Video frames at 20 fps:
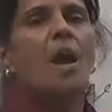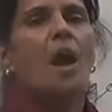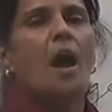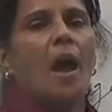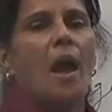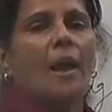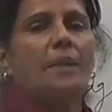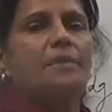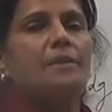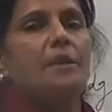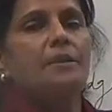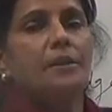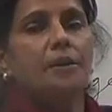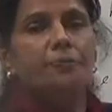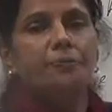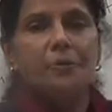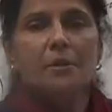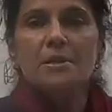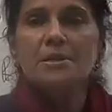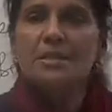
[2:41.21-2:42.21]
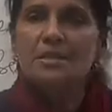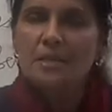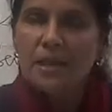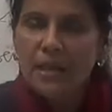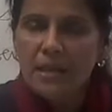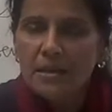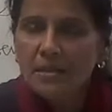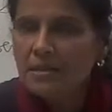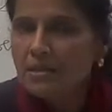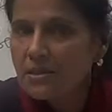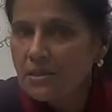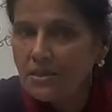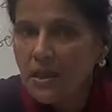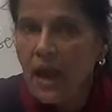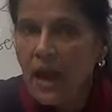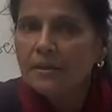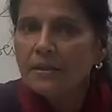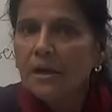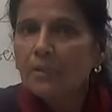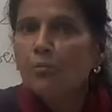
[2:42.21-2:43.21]
and the different scenes
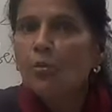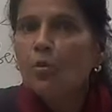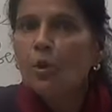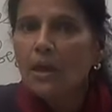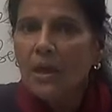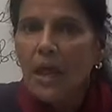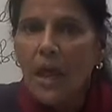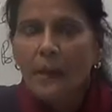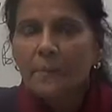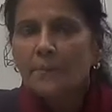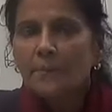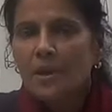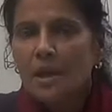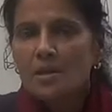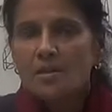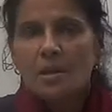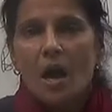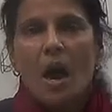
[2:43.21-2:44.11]
that the Mughal emperors